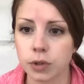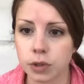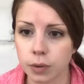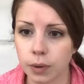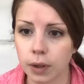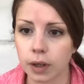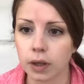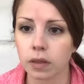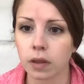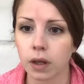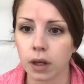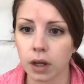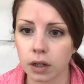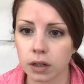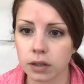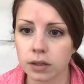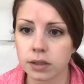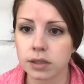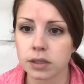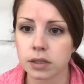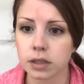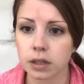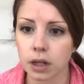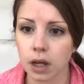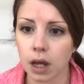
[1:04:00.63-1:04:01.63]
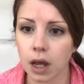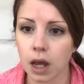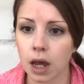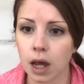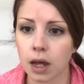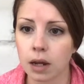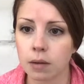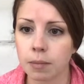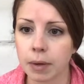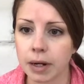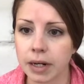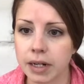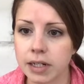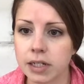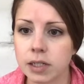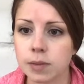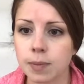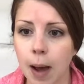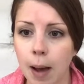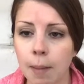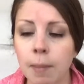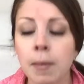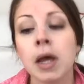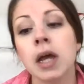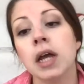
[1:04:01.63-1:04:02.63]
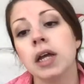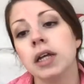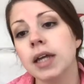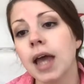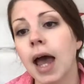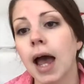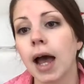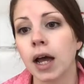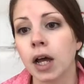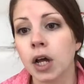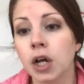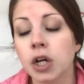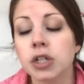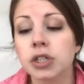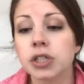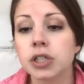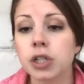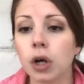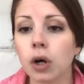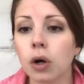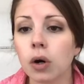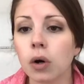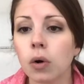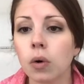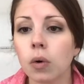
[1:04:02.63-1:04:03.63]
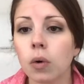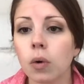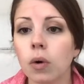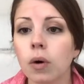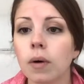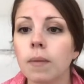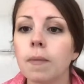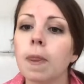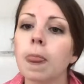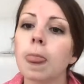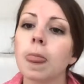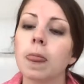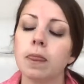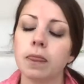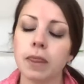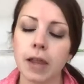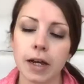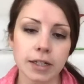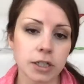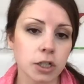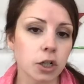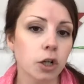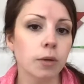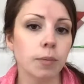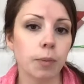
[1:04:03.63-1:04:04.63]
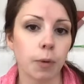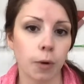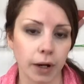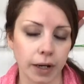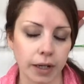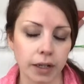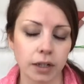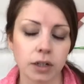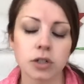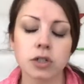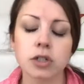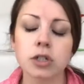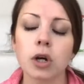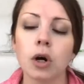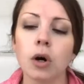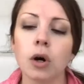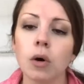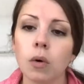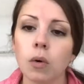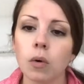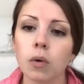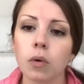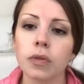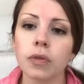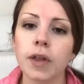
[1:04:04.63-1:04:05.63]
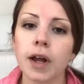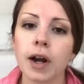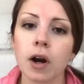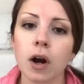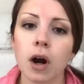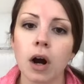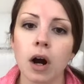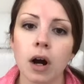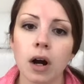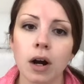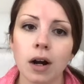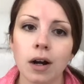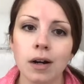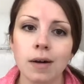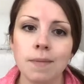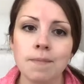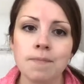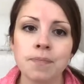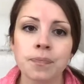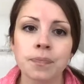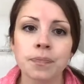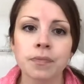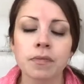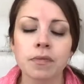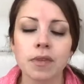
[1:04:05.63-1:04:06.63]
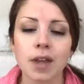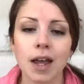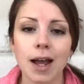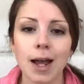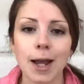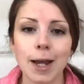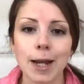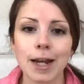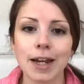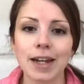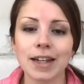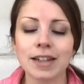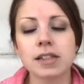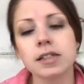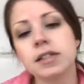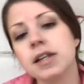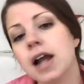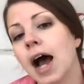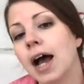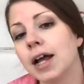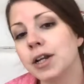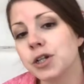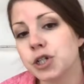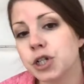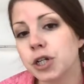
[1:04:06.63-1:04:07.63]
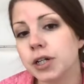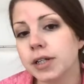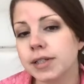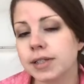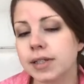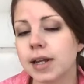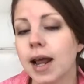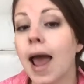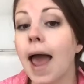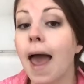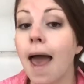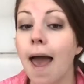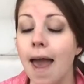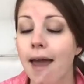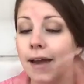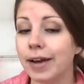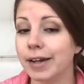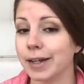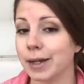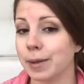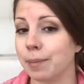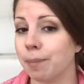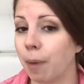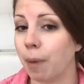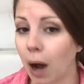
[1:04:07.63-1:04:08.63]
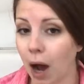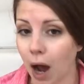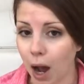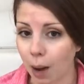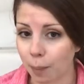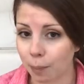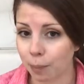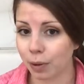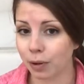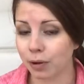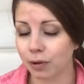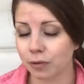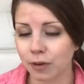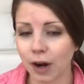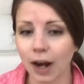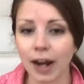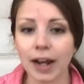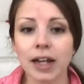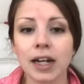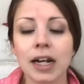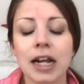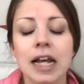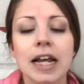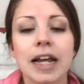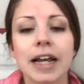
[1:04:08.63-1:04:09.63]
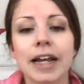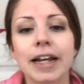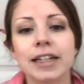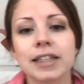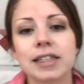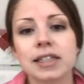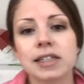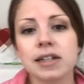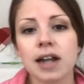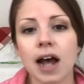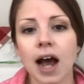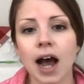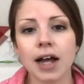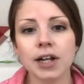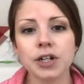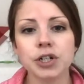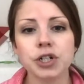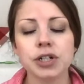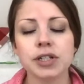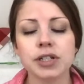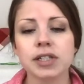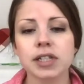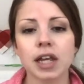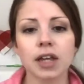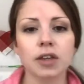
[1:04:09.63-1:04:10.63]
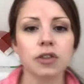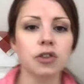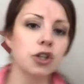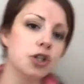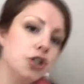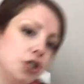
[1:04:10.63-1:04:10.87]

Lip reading: when doing things, and my knees pop. Yeah, so that's a good point. So it's not just any pop, right? It's not just like